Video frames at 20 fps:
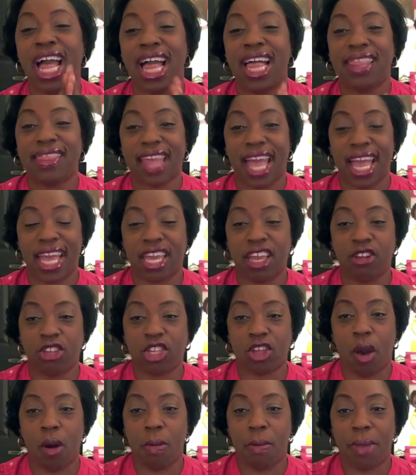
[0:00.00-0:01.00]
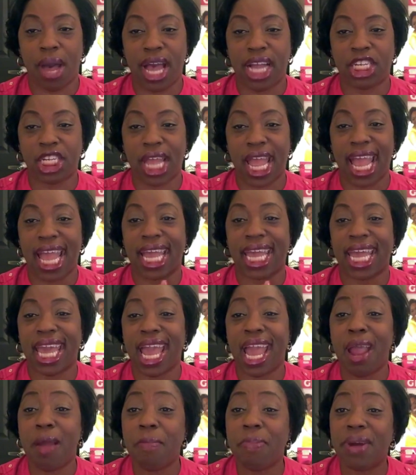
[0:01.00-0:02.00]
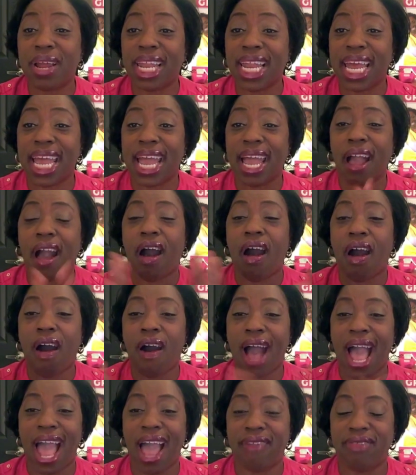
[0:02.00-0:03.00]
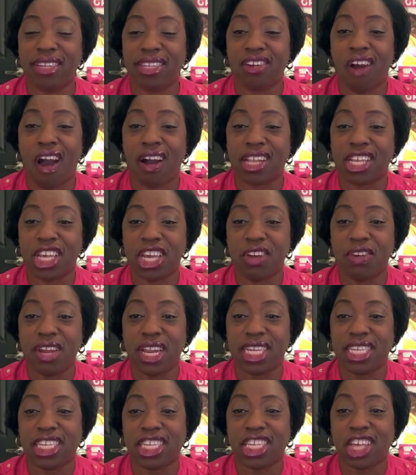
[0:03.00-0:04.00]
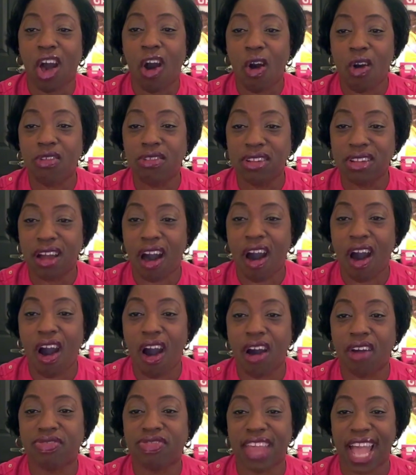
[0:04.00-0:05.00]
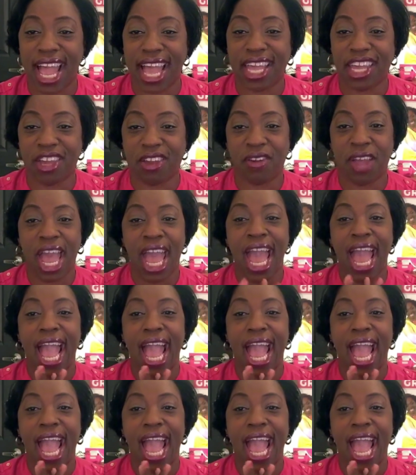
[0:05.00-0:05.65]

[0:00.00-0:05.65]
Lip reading: Thank you so much. And Kimberly. Oh, I haven't talked to you in so long. Thank you.